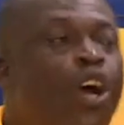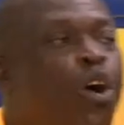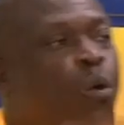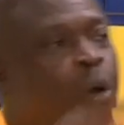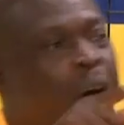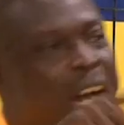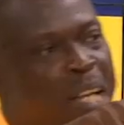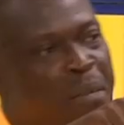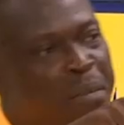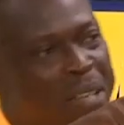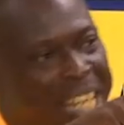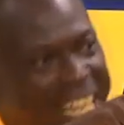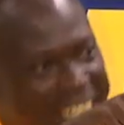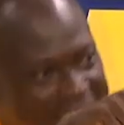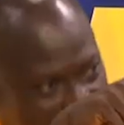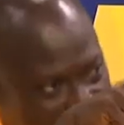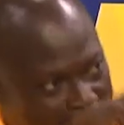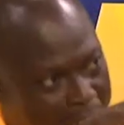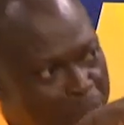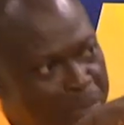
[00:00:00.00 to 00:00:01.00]
What do you mean? The
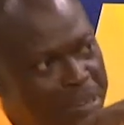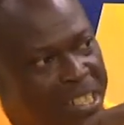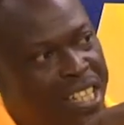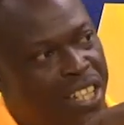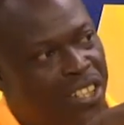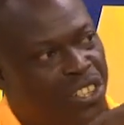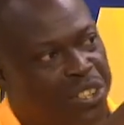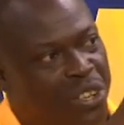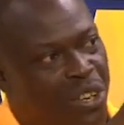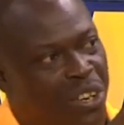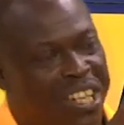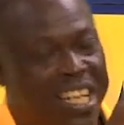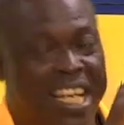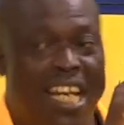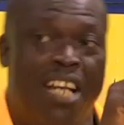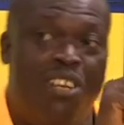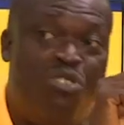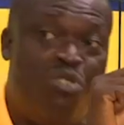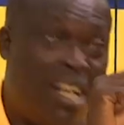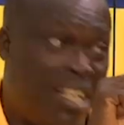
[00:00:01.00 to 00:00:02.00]
same thing showed in
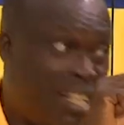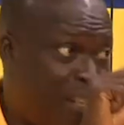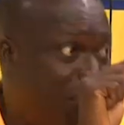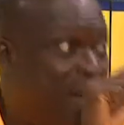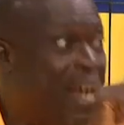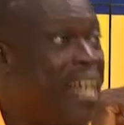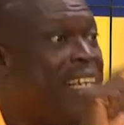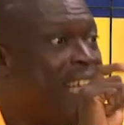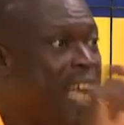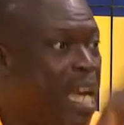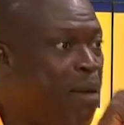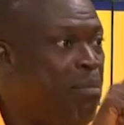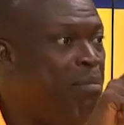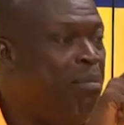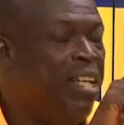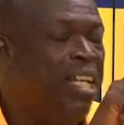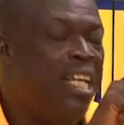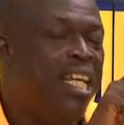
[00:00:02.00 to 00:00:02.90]
the Ntrataman game.